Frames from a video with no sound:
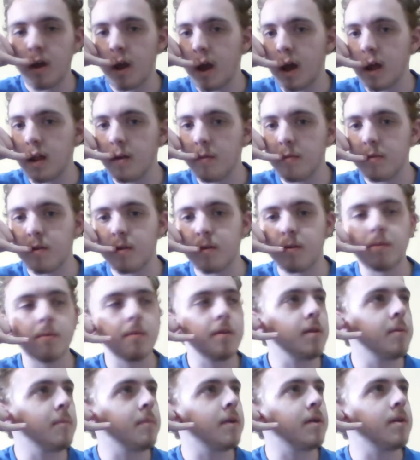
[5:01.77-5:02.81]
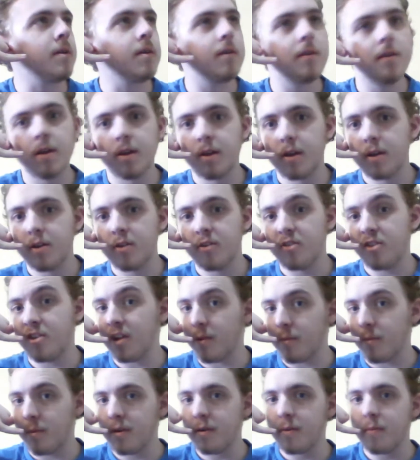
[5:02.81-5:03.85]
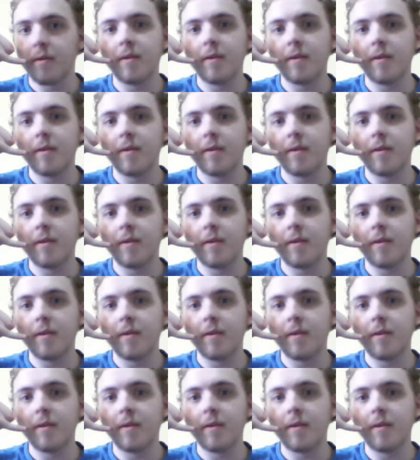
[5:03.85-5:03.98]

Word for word: Hello? Shit, what?